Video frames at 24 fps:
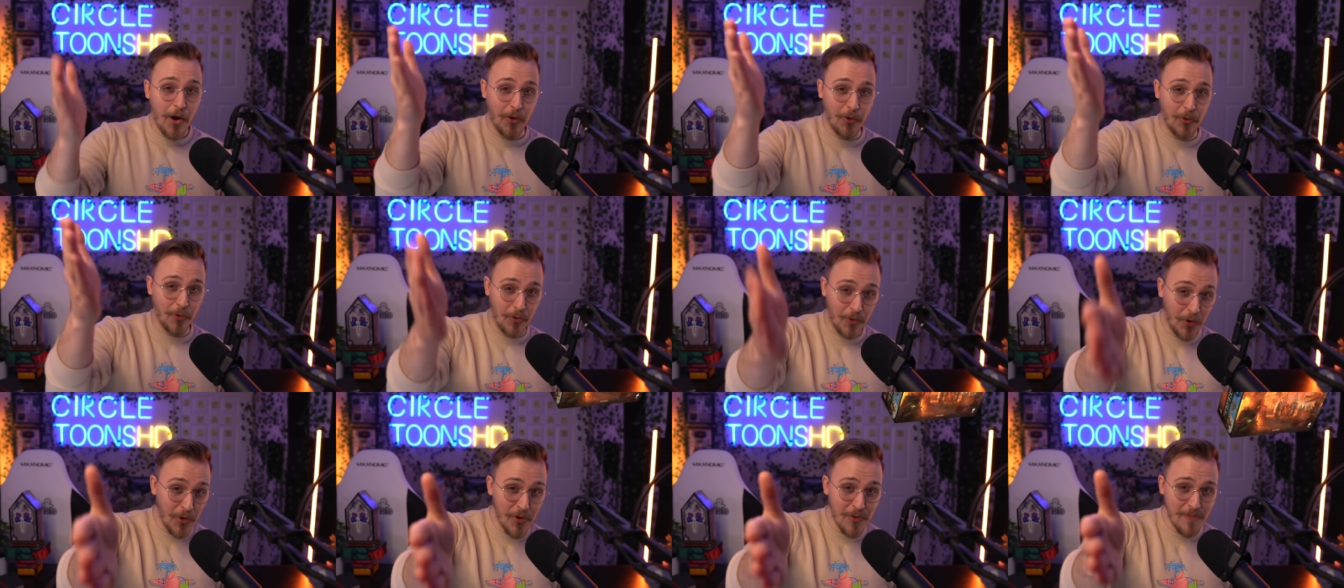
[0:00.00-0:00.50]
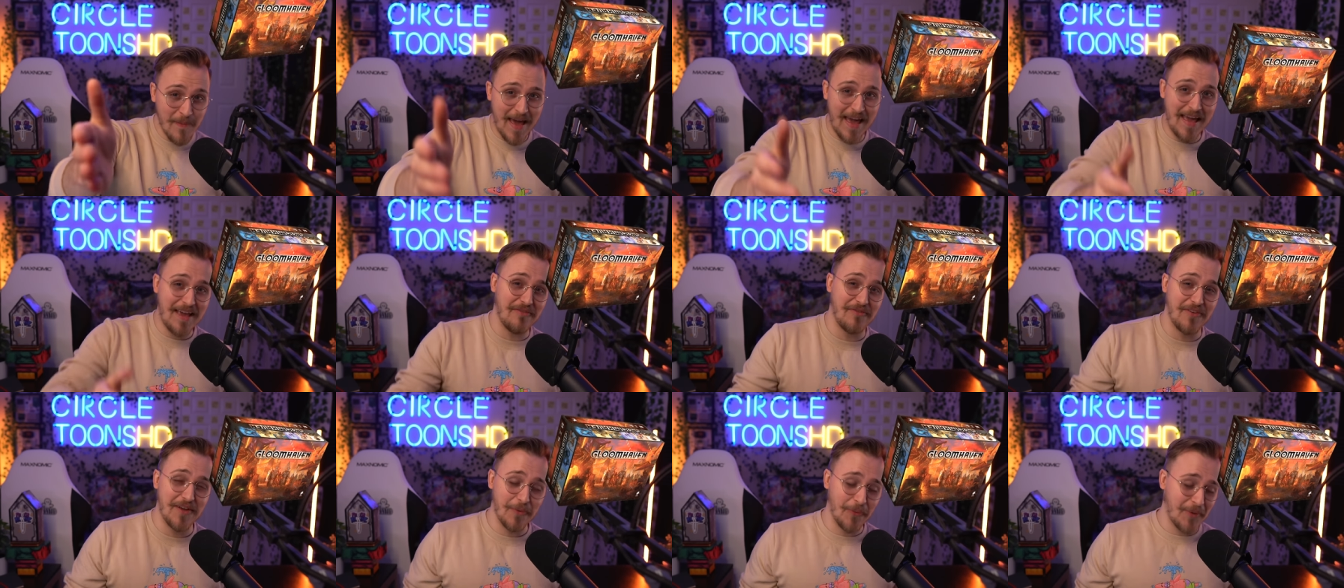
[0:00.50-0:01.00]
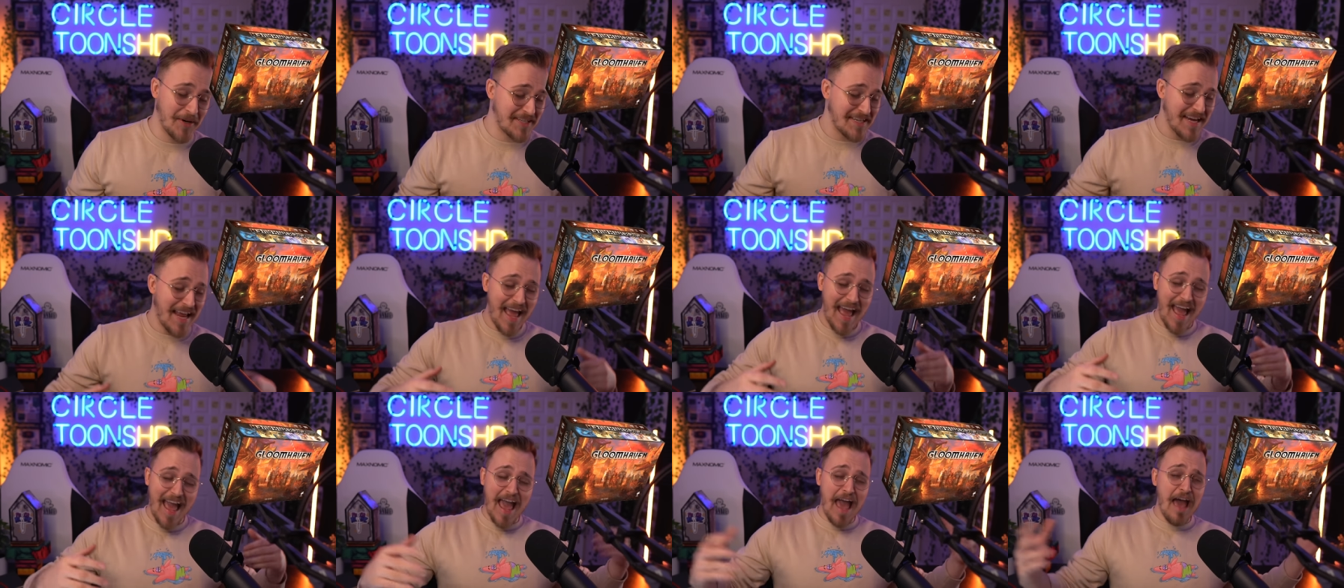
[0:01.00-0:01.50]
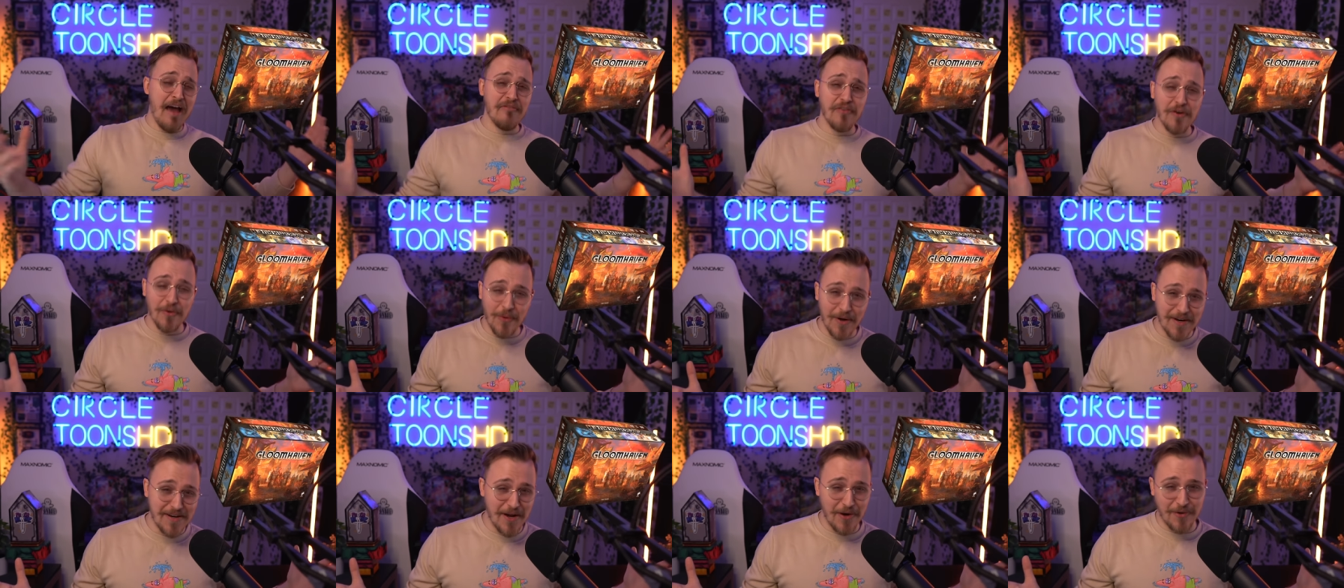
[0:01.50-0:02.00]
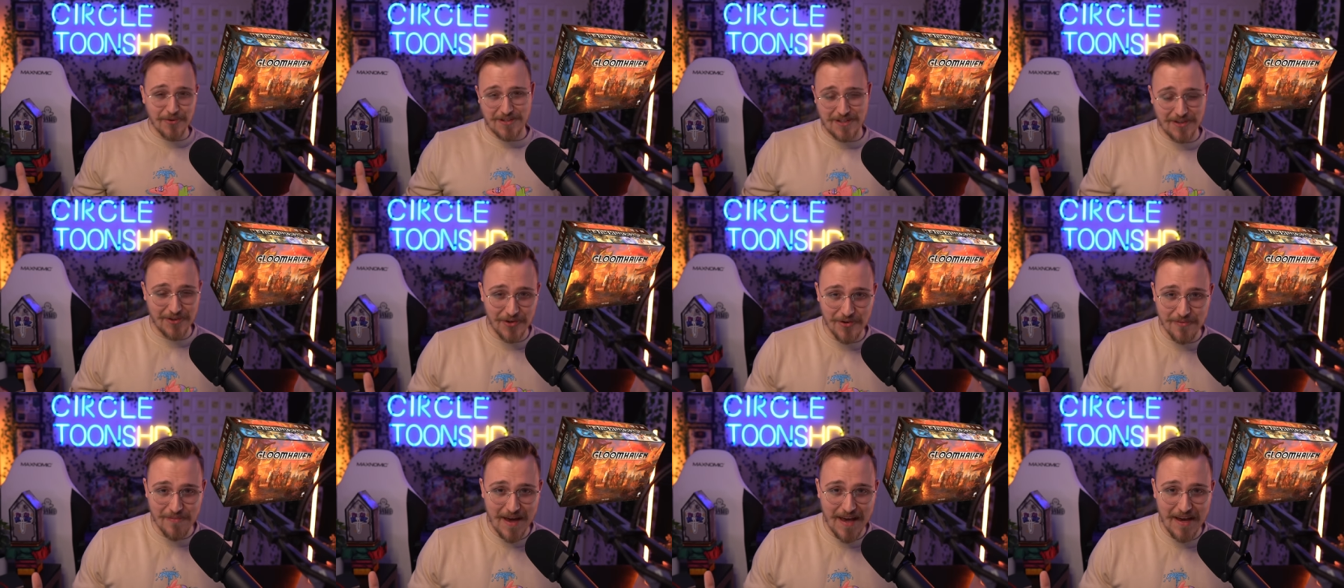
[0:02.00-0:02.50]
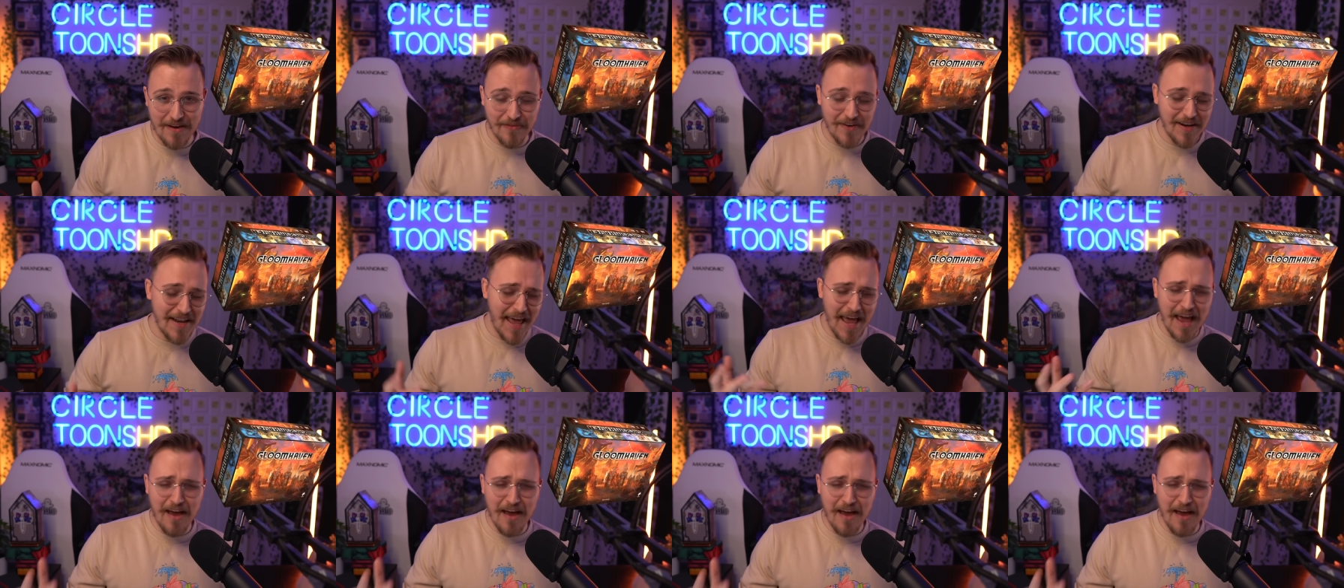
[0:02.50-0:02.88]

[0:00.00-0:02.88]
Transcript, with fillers: Gloomhaven, which everyone knows Gloomhaven.